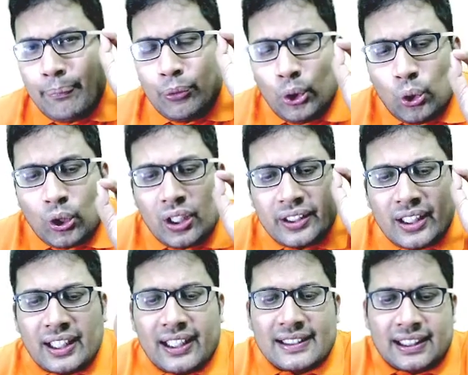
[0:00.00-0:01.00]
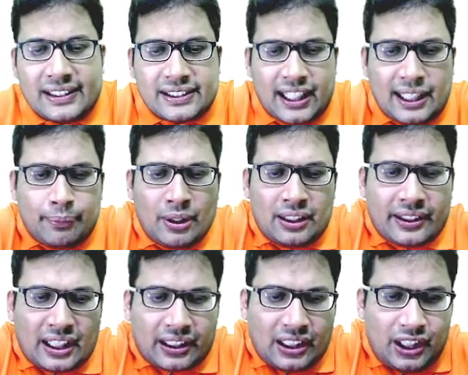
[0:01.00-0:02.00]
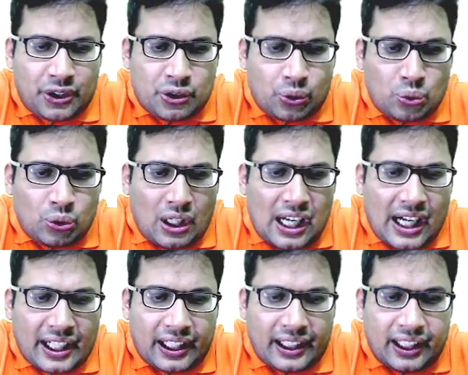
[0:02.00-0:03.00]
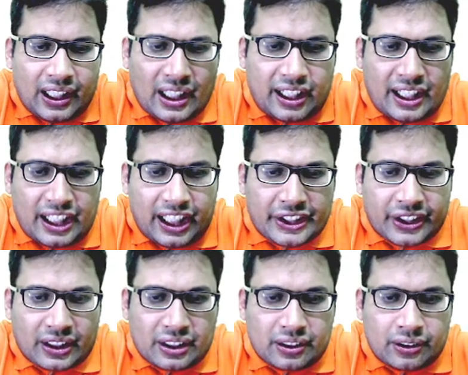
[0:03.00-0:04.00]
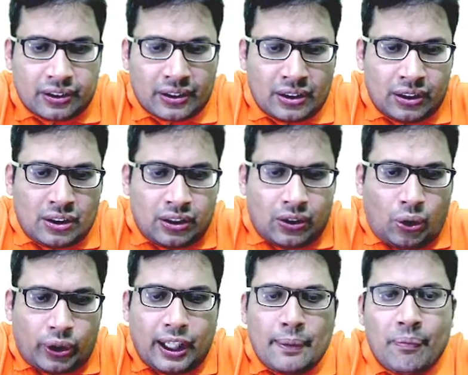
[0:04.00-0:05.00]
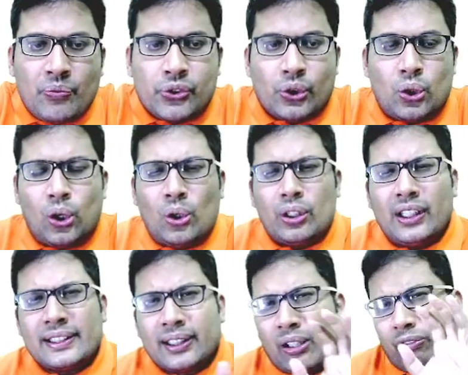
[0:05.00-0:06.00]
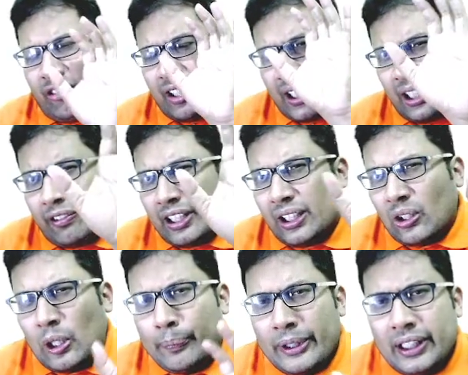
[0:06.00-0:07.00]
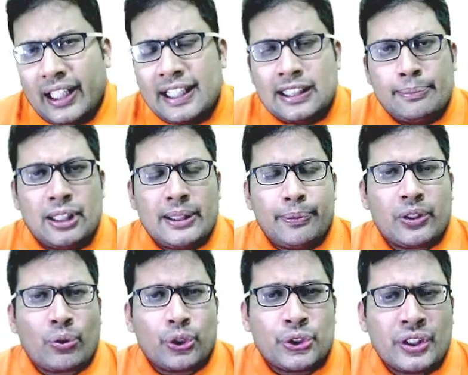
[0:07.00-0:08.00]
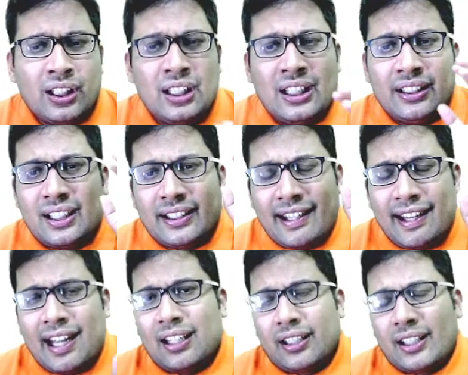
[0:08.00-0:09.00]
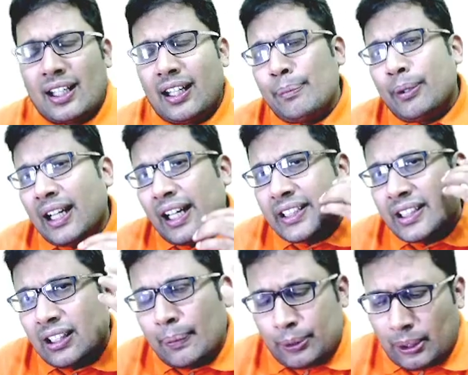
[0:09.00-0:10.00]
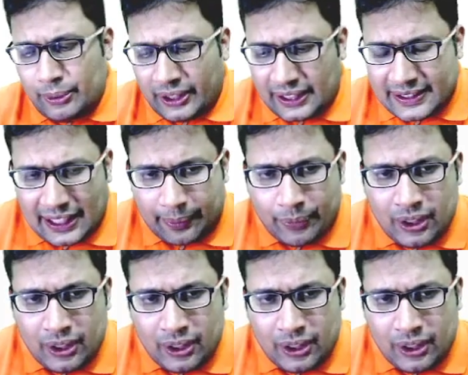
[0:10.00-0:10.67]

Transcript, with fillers: nucleotidase enzyme that leads to RNA aggregation. Okay, so all these are very very commonly asked image based question that can, can be asked in upcoming exam.